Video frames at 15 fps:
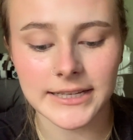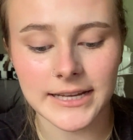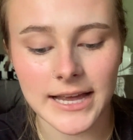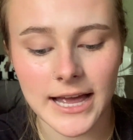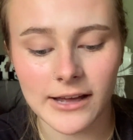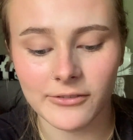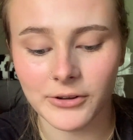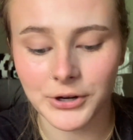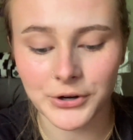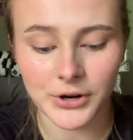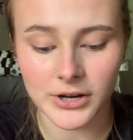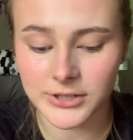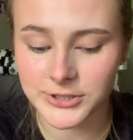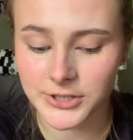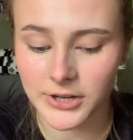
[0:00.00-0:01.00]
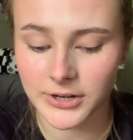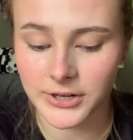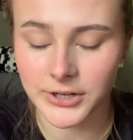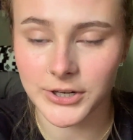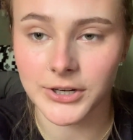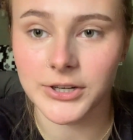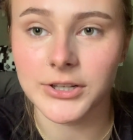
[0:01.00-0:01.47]
have a crush on a
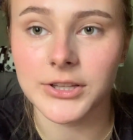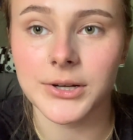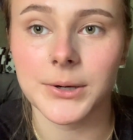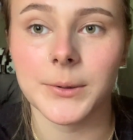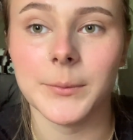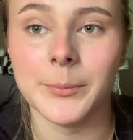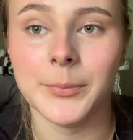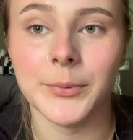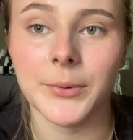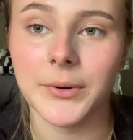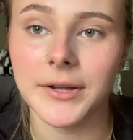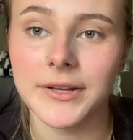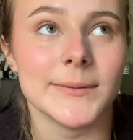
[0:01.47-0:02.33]
girl or a boy?